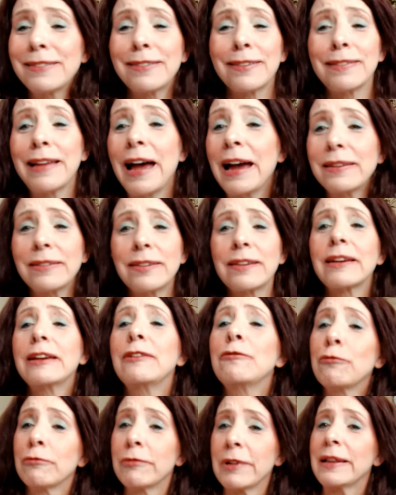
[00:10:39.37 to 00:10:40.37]
it's
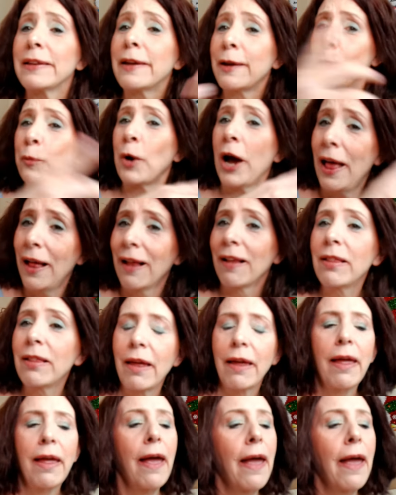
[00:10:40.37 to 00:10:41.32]
lasting really well,